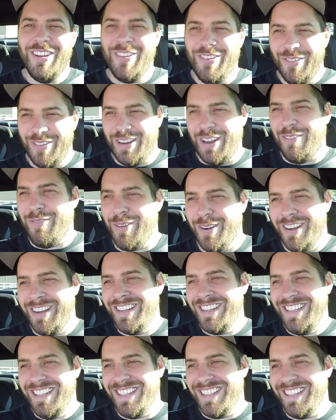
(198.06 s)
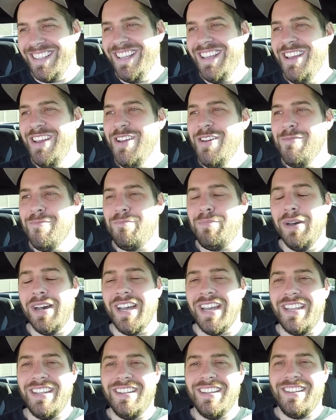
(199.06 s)
or whatever.
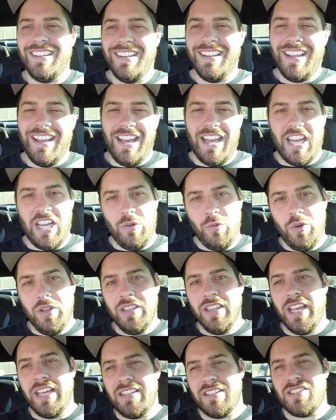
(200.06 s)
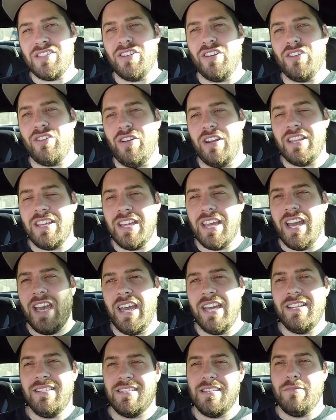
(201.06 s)
But I would like to start creating
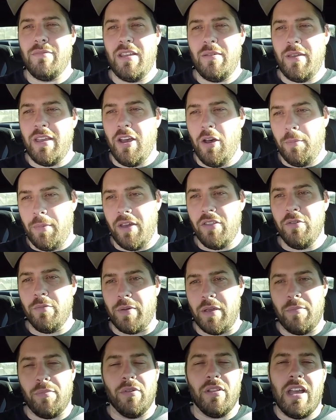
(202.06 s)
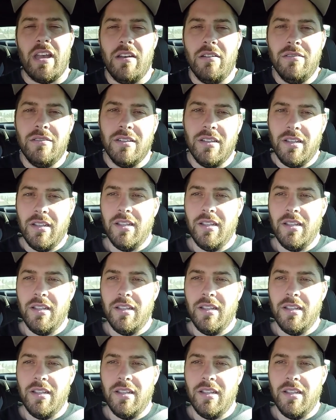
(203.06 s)
guides and maybe help other people out,